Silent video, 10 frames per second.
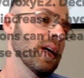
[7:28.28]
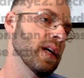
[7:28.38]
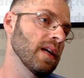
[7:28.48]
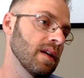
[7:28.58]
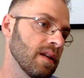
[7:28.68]

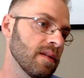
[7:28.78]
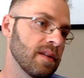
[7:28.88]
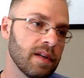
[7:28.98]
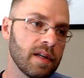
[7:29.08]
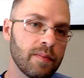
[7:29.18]
and
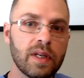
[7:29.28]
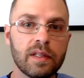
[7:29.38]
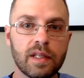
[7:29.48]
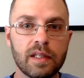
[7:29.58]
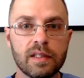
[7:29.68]
uh, but
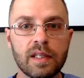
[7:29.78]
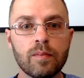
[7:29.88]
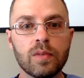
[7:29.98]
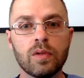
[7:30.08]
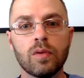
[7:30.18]
it did
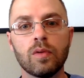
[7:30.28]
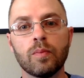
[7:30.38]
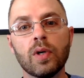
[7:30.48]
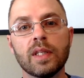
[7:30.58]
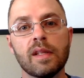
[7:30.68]
seem to
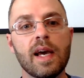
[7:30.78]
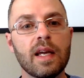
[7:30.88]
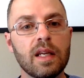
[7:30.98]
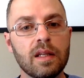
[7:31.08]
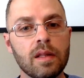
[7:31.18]
point to
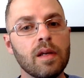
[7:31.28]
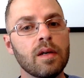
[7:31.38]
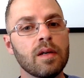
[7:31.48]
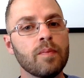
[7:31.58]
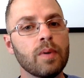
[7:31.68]
that in
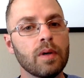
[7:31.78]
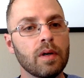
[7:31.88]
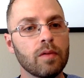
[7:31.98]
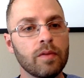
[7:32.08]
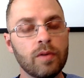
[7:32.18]
the
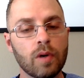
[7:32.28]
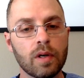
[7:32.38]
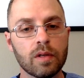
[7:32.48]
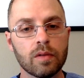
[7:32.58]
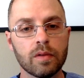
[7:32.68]
uh, review
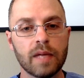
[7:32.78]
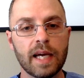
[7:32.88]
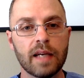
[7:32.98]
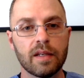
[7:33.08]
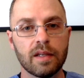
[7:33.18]
article
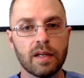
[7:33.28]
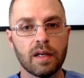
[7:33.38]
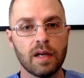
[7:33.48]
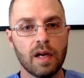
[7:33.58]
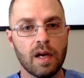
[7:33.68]
that
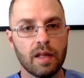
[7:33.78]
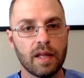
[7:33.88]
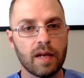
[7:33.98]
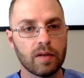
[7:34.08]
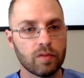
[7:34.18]
uh,
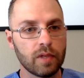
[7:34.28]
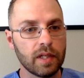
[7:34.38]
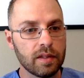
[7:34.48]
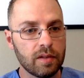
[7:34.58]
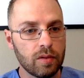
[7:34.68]
that I was
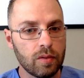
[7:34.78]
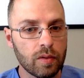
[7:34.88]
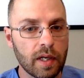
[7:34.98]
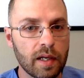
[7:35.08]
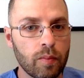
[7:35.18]
reading
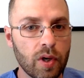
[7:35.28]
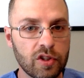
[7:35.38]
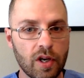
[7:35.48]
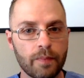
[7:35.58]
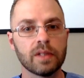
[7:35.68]
to kind of
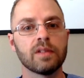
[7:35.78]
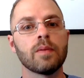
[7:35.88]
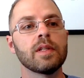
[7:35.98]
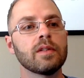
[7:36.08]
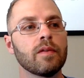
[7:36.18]
brush up on
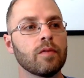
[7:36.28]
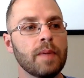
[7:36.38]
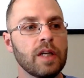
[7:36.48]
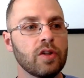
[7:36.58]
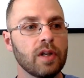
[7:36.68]
some of this
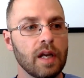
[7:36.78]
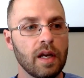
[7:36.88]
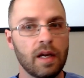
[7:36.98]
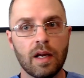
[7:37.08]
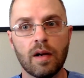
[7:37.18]
information,
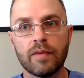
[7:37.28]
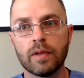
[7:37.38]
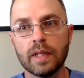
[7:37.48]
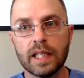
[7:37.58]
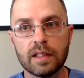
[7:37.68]
and I'll have
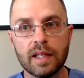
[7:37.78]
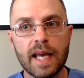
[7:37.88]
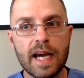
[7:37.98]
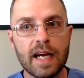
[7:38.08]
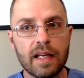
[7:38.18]
a link to
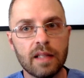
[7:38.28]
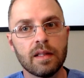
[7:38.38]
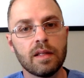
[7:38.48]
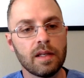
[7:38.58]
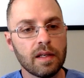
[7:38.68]
that
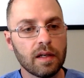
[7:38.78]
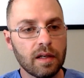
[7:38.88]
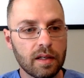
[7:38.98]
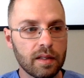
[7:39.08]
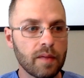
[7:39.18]
in the
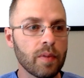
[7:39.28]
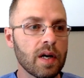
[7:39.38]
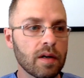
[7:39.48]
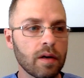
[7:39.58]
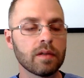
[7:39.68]
uh, the
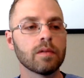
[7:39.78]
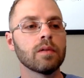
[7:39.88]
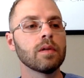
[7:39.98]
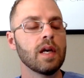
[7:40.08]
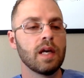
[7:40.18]
blog
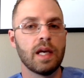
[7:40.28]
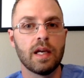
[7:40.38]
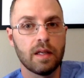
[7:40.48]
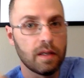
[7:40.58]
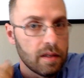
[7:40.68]
article
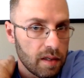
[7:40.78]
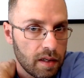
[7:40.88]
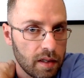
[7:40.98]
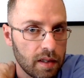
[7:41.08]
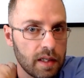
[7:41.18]
and
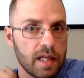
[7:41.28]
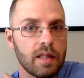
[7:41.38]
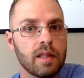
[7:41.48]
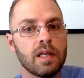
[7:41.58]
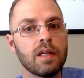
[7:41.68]
uh,
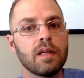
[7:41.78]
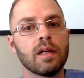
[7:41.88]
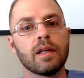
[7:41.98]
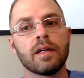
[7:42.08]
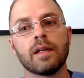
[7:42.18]
in the
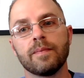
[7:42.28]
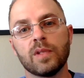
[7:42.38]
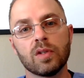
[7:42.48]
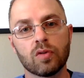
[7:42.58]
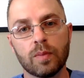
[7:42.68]
uh,
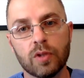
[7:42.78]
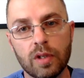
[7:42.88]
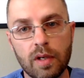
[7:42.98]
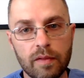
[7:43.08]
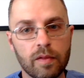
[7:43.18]

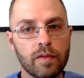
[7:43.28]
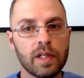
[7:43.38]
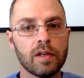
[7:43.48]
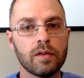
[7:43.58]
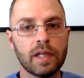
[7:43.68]
description of the
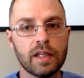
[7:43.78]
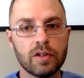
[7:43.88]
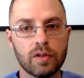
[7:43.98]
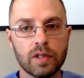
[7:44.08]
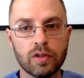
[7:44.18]
video in
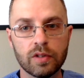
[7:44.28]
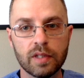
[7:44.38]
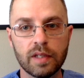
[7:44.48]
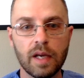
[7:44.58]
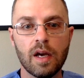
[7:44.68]
case you're
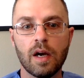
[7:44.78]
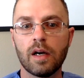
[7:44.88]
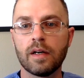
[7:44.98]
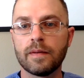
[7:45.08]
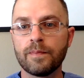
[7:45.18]
interested.
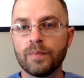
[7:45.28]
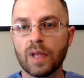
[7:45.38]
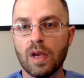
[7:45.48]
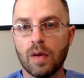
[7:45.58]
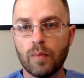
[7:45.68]
Um,
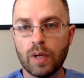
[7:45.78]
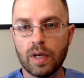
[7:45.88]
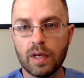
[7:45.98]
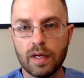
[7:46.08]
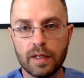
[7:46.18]

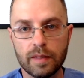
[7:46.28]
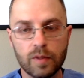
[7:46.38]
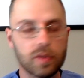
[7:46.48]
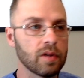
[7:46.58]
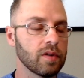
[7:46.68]
but um,
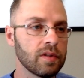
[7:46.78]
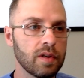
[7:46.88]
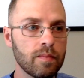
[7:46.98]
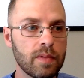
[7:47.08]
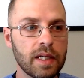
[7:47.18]
there's also
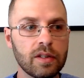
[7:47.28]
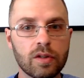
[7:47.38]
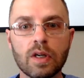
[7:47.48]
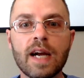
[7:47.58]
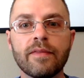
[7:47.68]
some nice
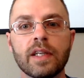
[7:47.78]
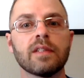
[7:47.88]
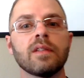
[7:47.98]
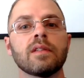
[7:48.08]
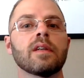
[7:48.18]
graphics
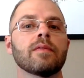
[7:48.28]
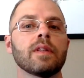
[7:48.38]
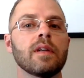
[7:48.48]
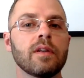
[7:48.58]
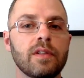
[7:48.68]
and stuff
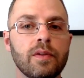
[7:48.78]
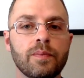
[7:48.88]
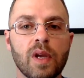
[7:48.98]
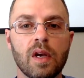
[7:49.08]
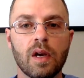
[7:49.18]
in there too.
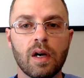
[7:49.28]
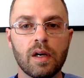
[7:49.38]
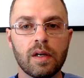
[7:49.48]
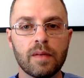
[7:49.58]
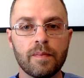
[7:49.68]

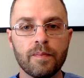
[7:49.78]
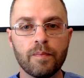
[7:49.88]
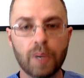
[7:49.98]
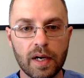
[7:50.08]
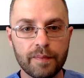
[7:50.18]
Um,
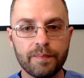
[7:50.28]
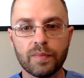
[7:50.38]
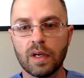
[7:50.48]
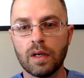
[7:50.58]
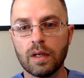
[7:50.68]
but
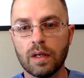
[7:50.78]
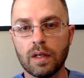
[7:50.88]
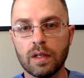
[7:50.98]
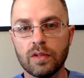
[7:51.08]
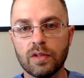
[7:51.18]

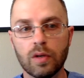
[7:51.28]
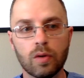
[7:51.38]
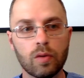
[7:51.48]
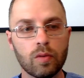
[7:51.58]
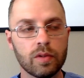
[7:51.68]
uh,
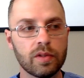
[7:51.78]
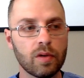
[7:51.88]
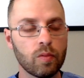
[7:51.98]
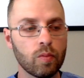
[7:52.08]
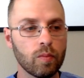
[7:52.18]
so
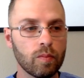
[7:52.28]
so.